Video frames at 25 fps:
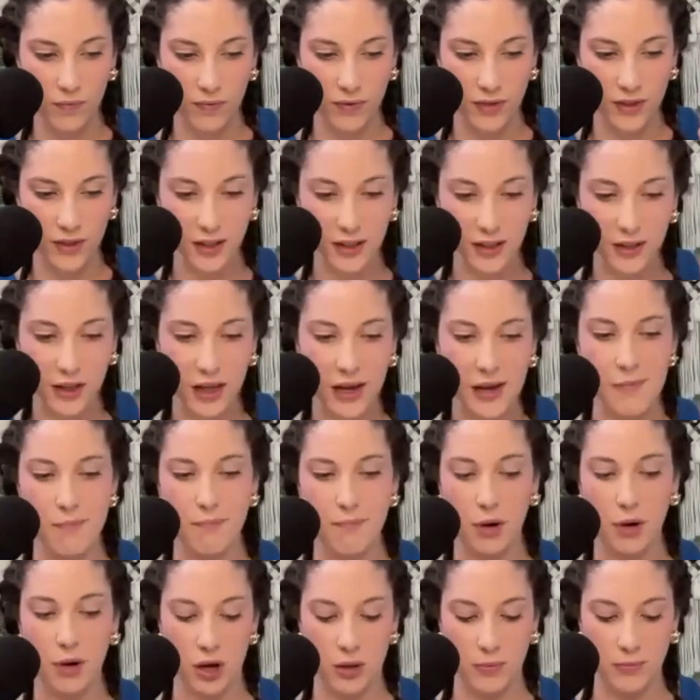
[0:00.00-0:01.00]
The light
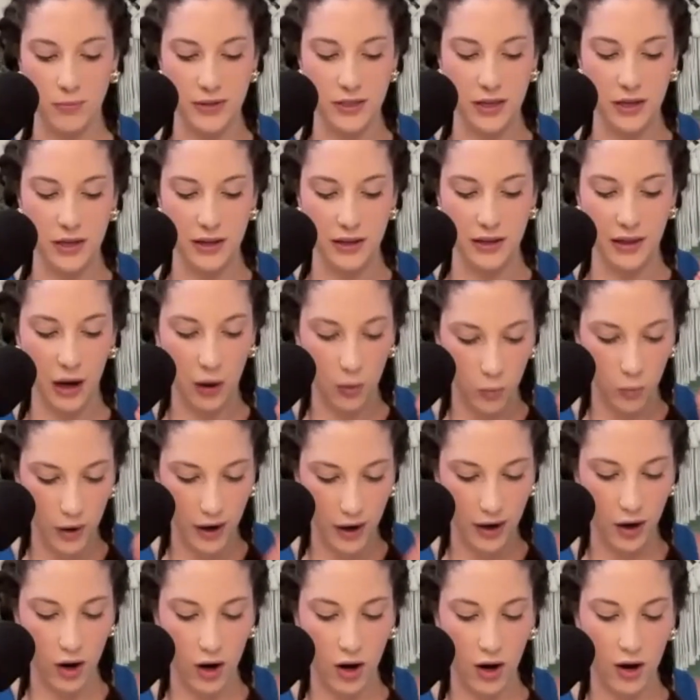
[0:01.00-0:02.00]
bulbs that
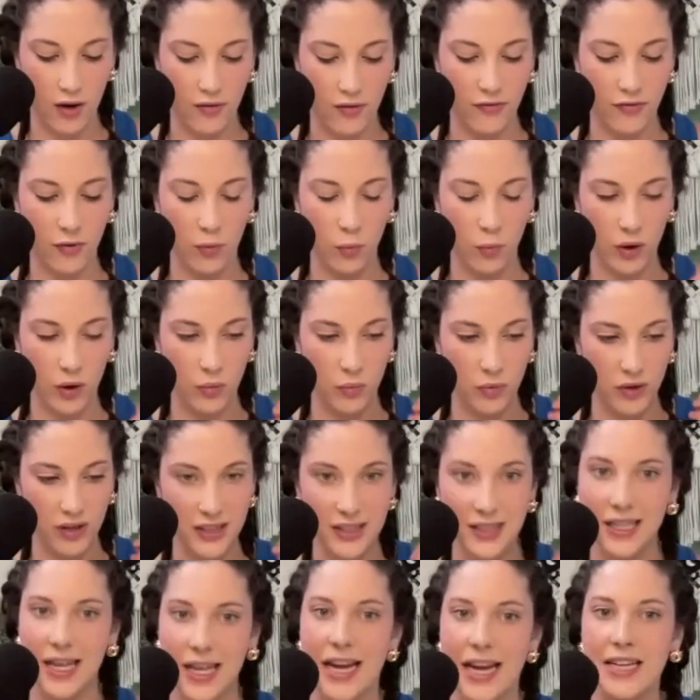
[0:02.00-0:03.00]
went off when we
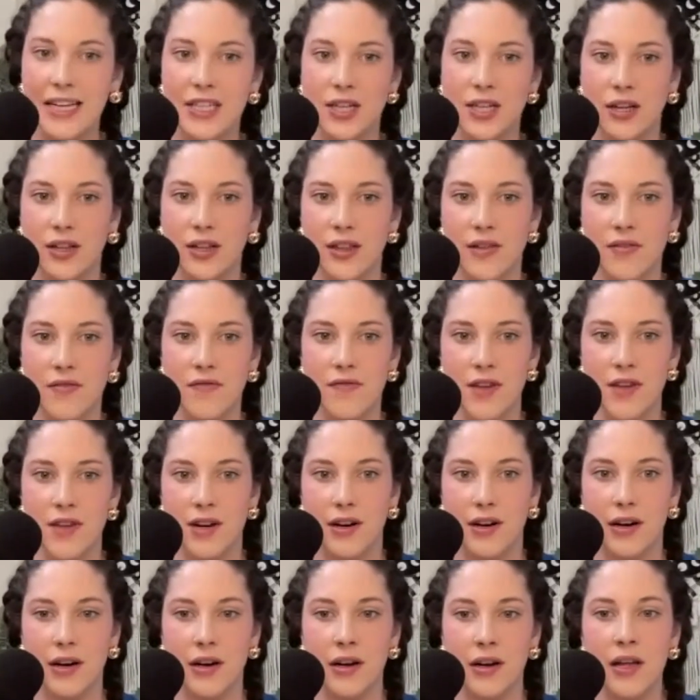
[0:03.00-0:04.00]
landed on the
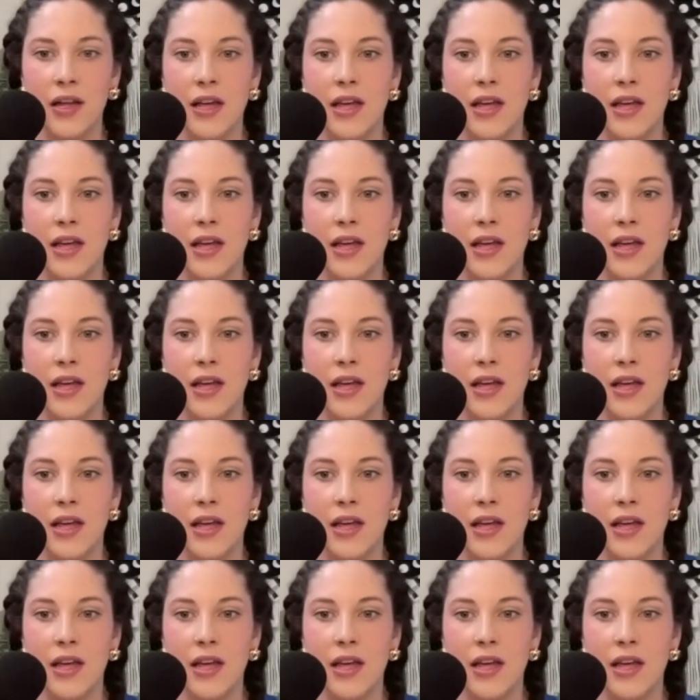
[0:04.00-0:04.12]
fear,